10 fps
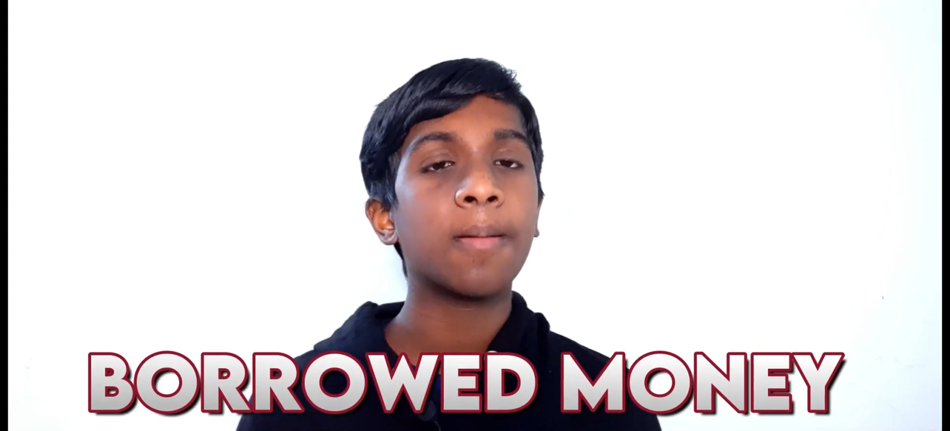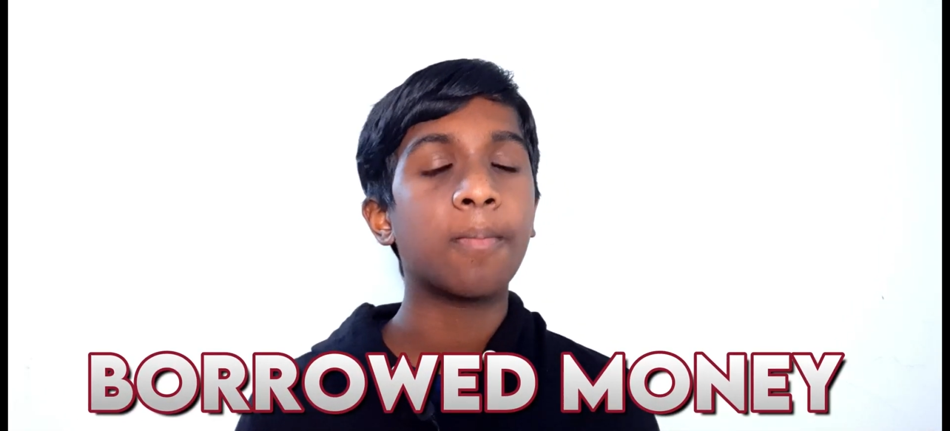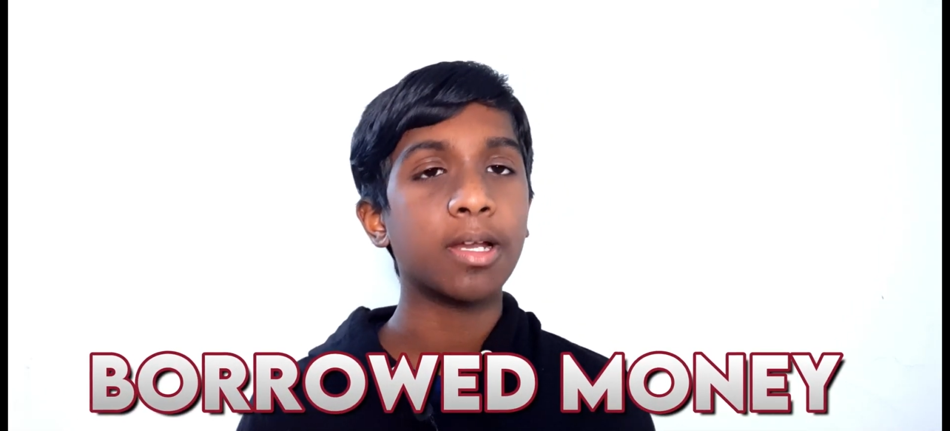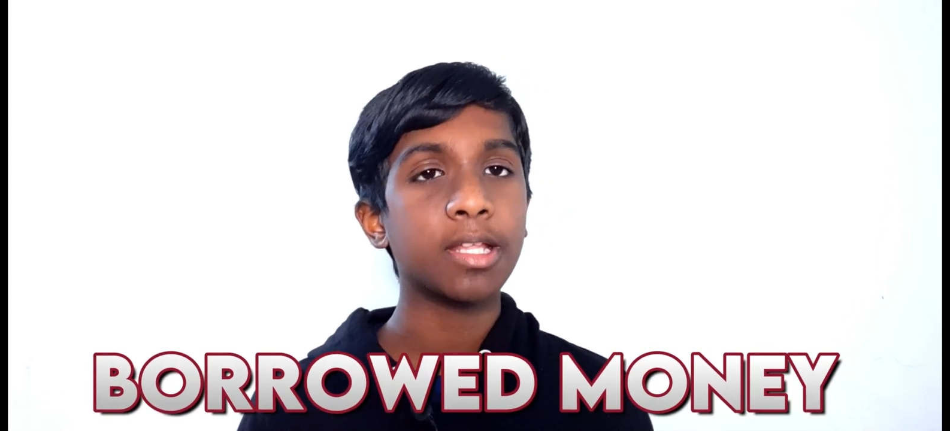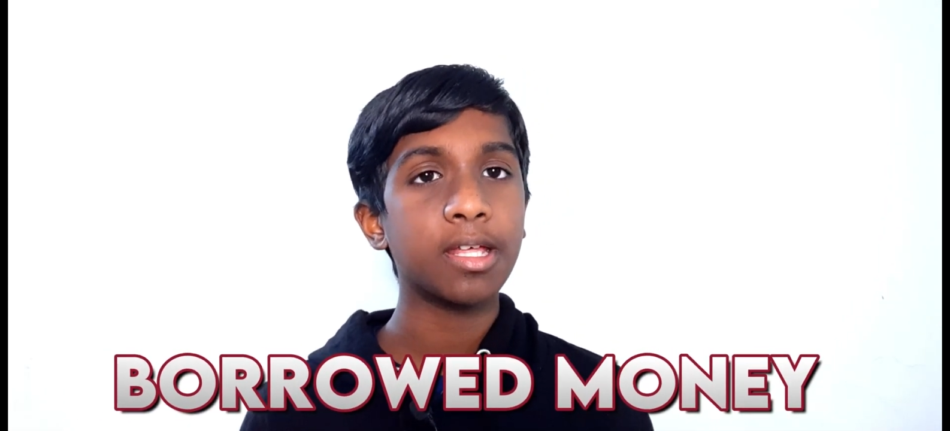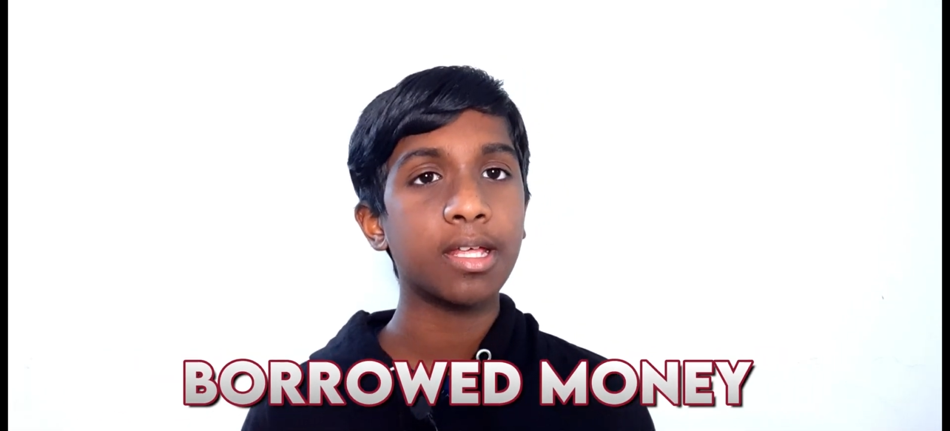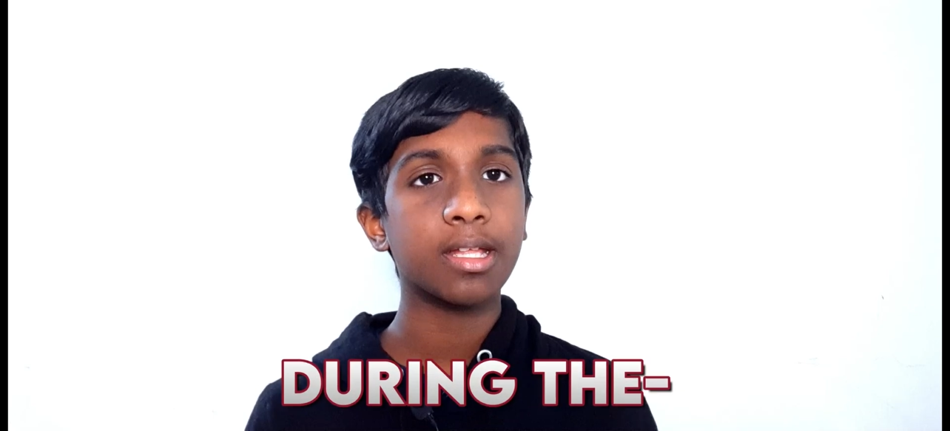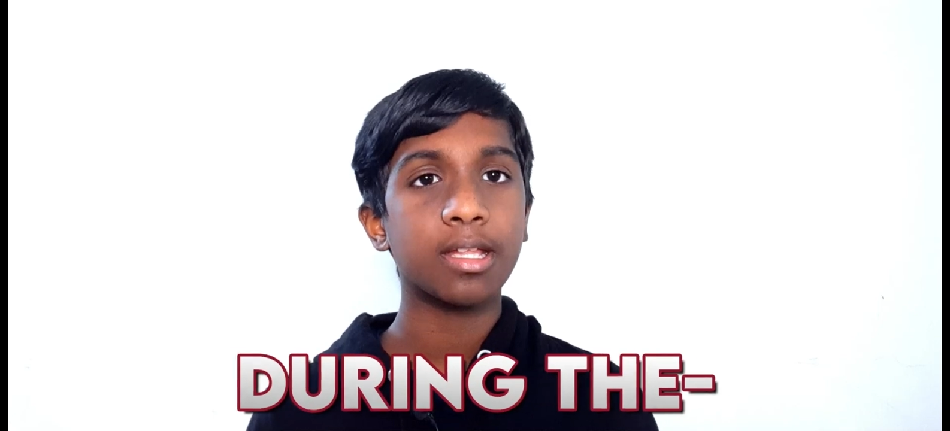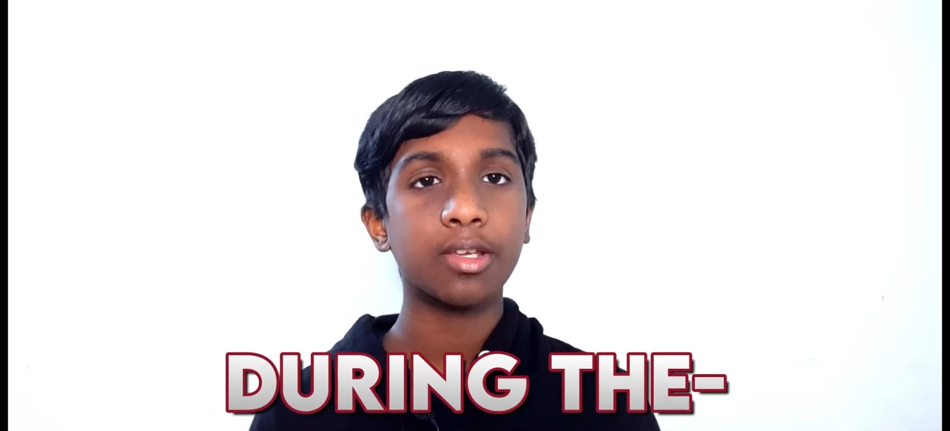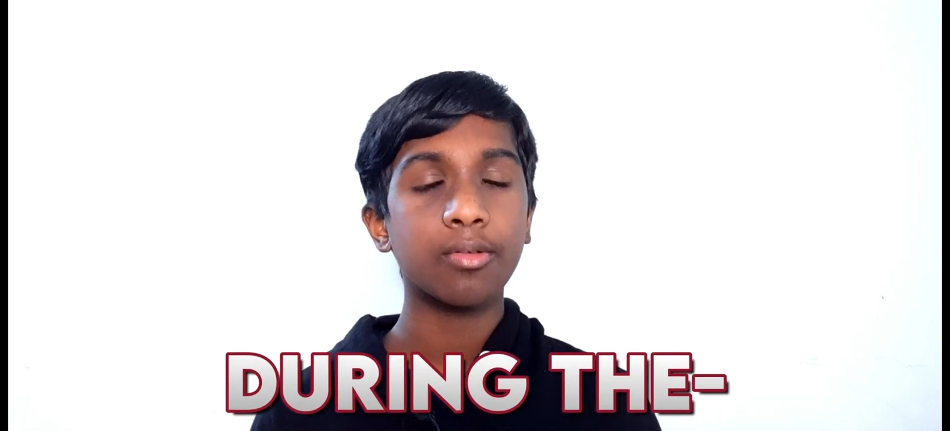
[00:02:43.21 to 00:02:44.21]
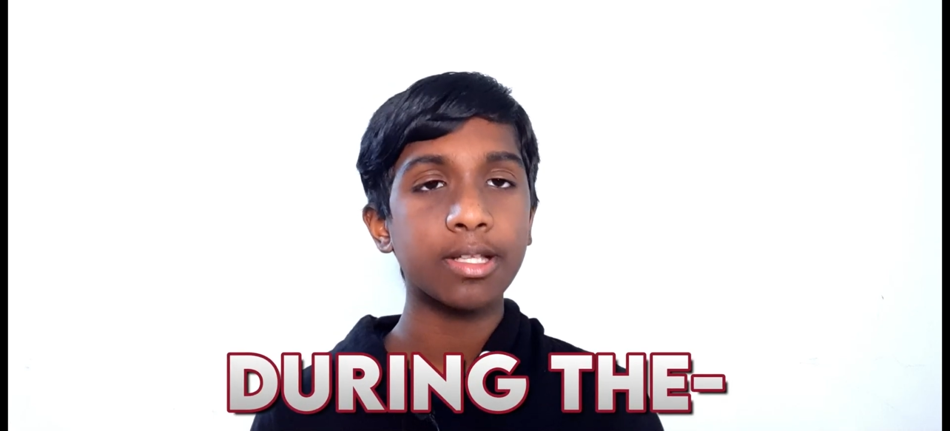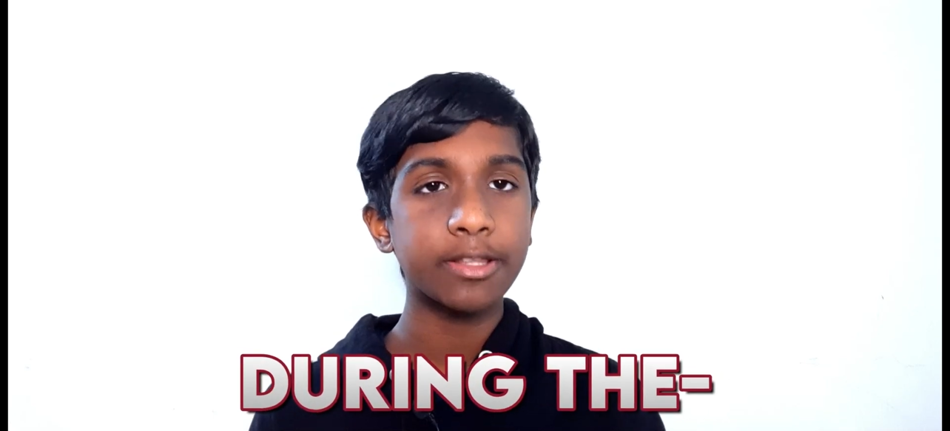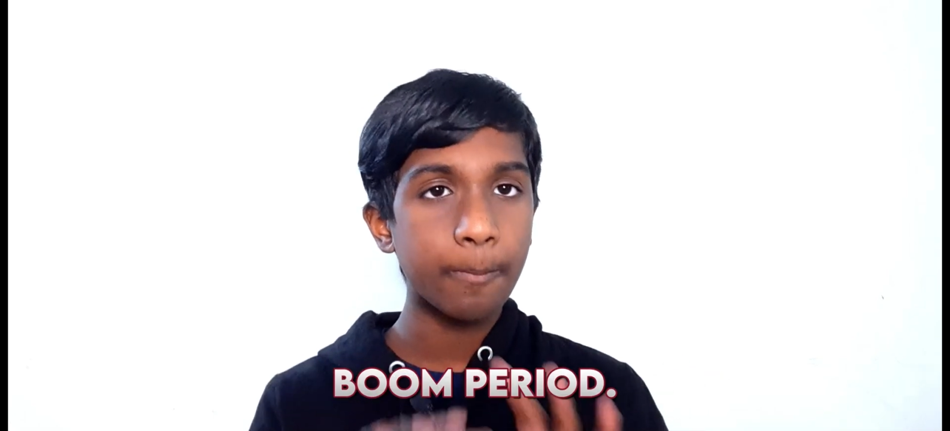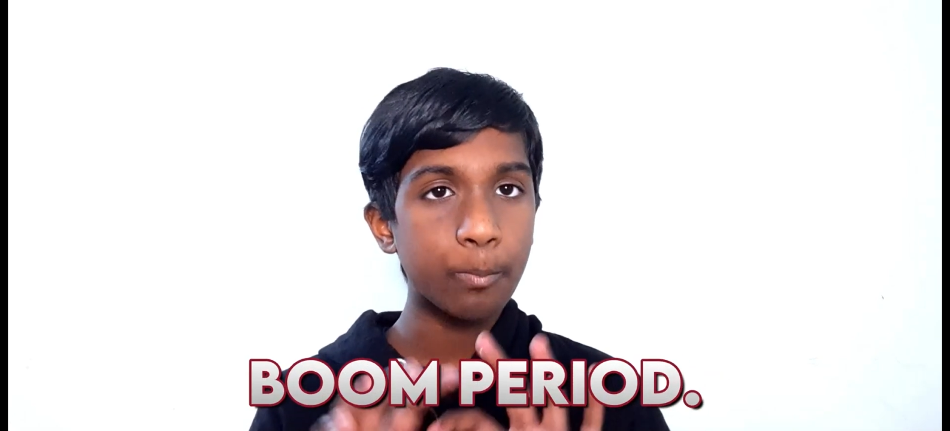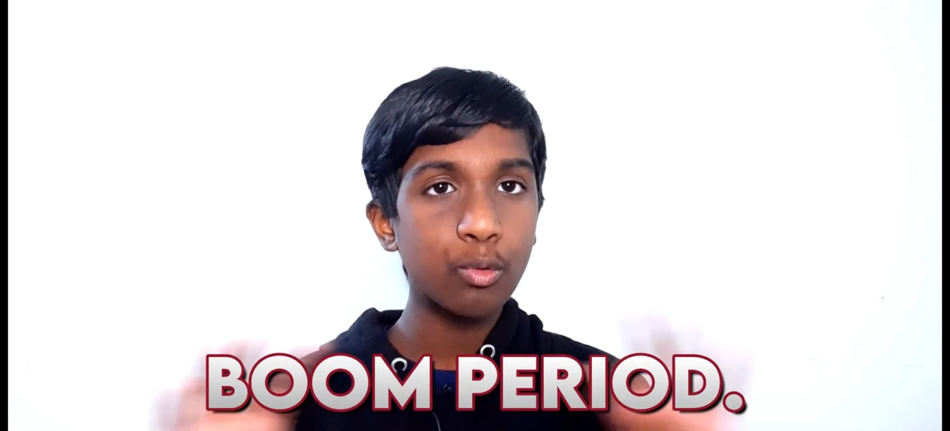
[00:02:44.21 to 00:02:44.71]
money during
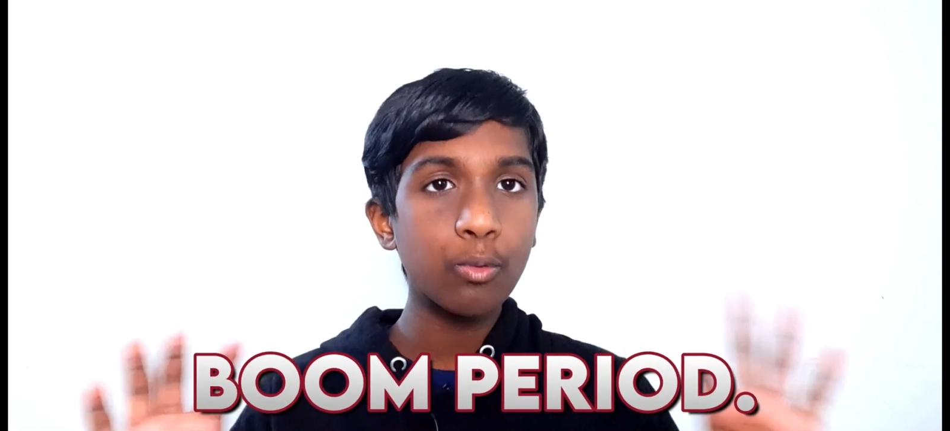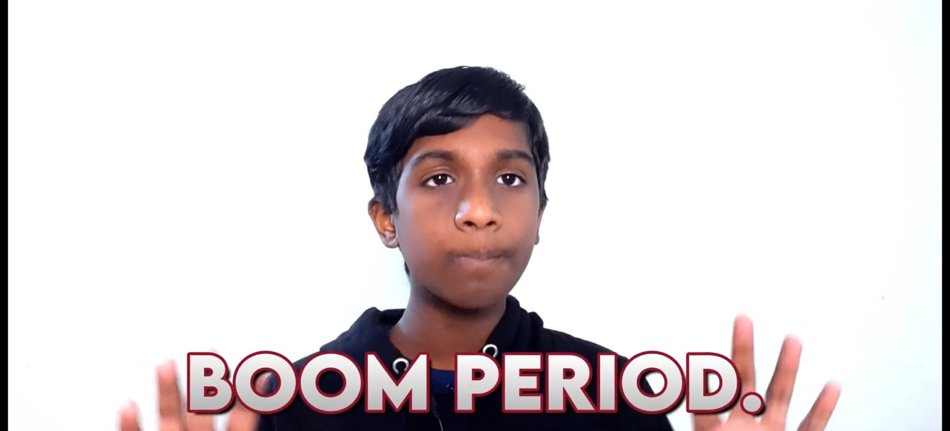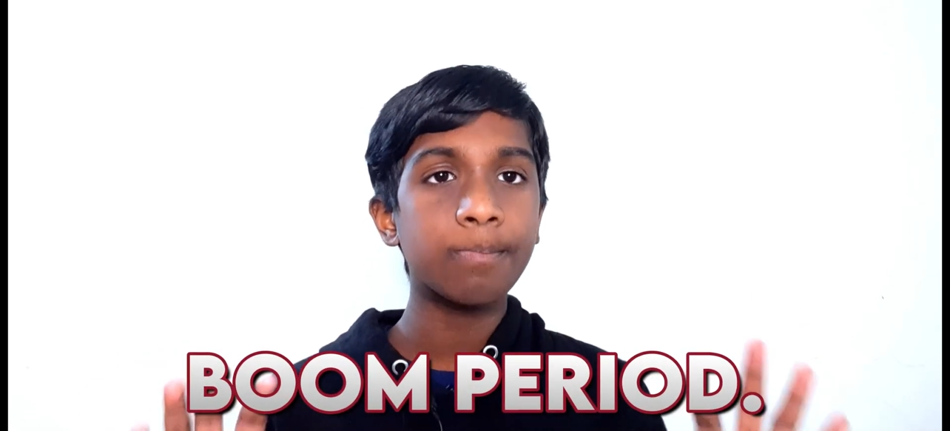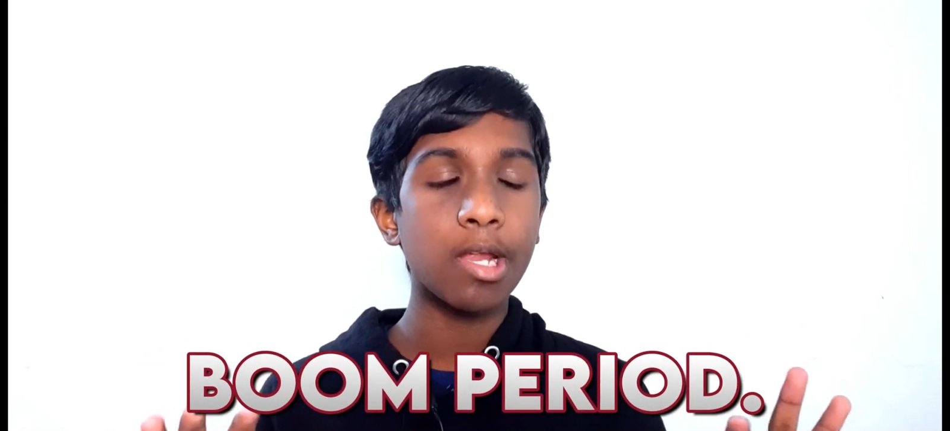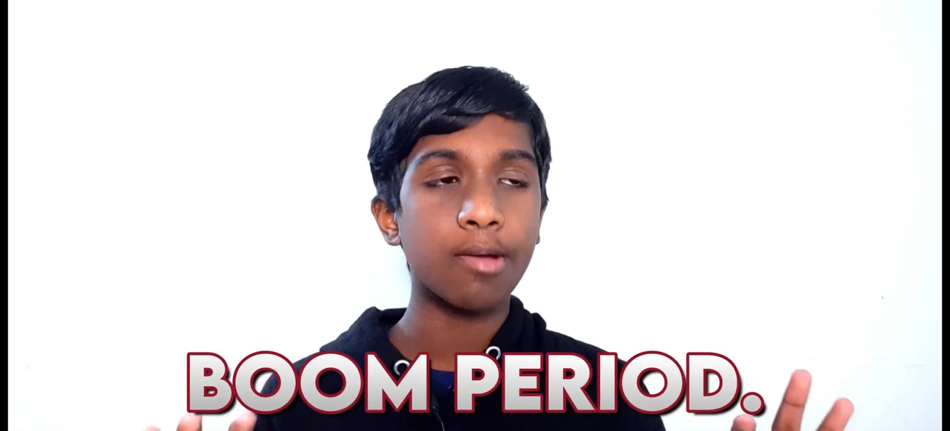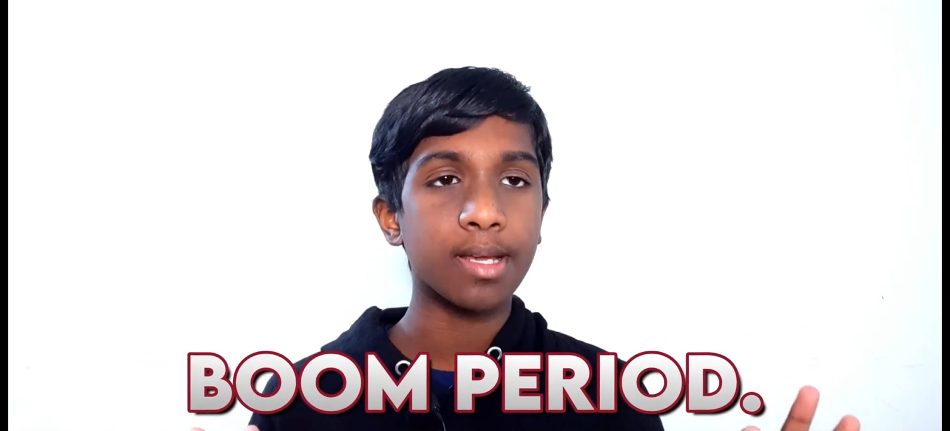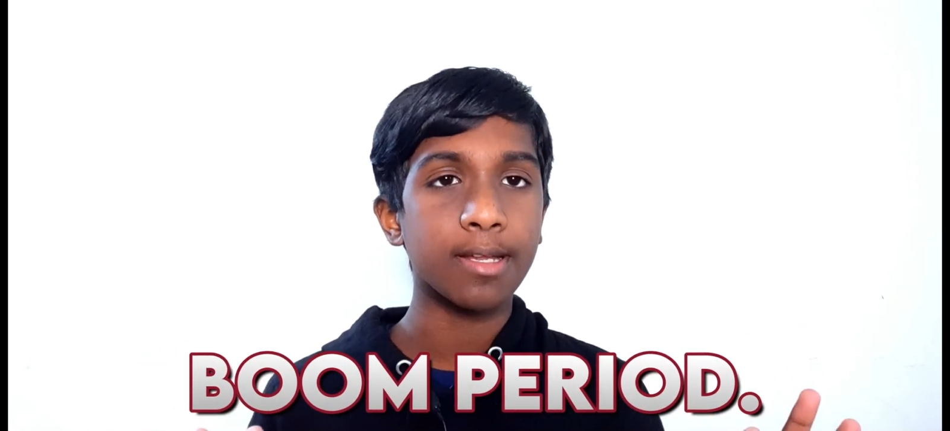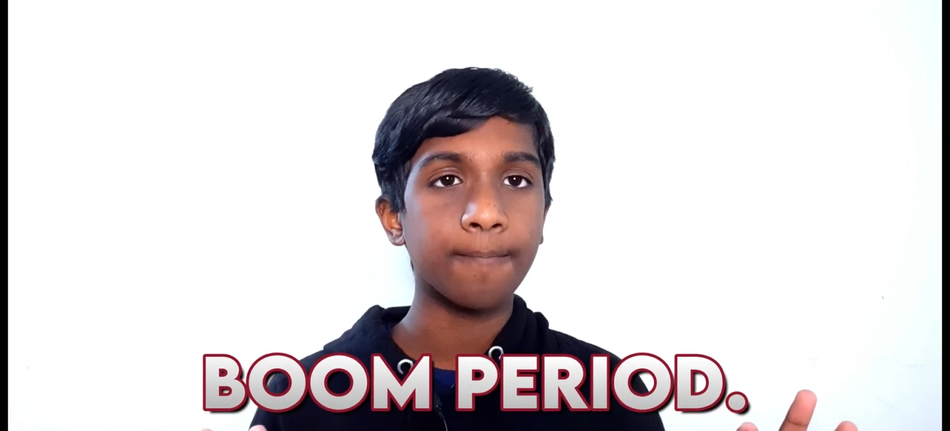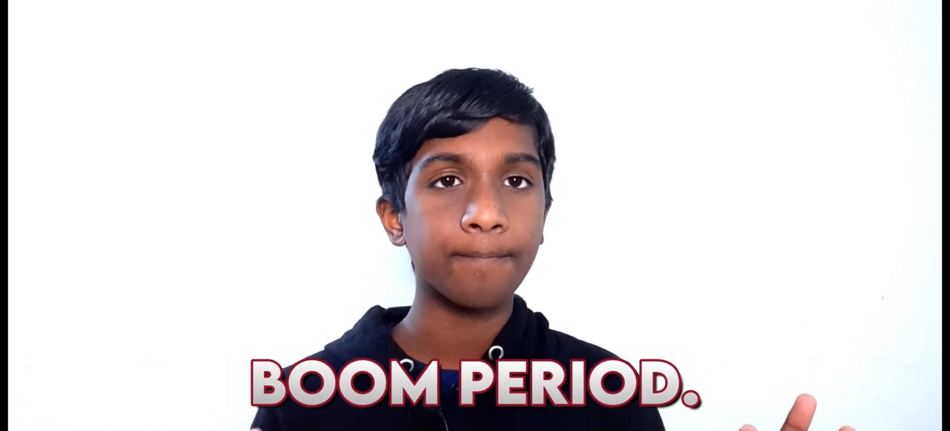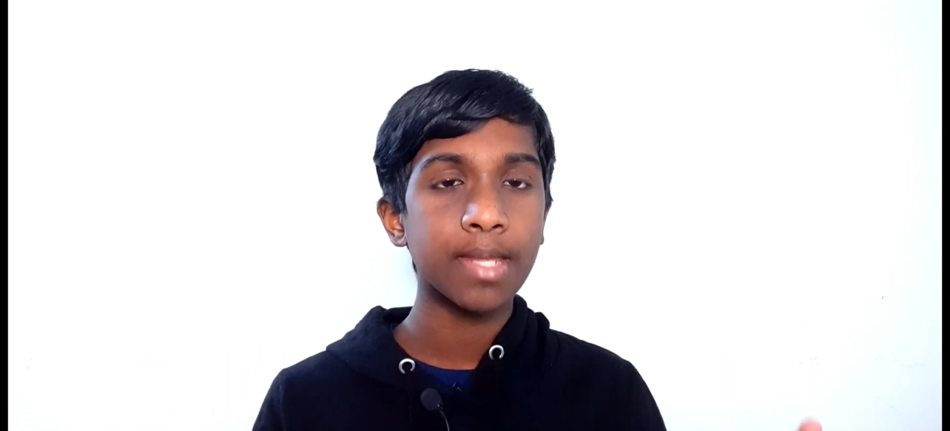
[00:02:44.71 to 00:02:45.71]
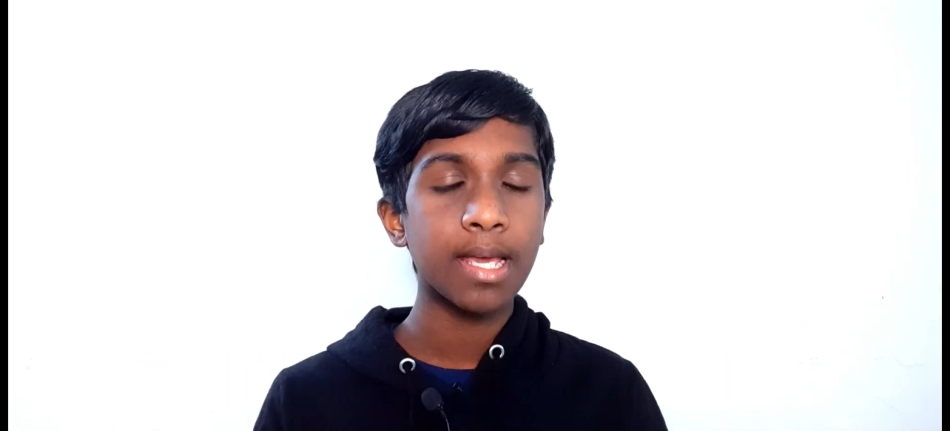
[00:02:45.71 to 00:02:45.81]
the boom period.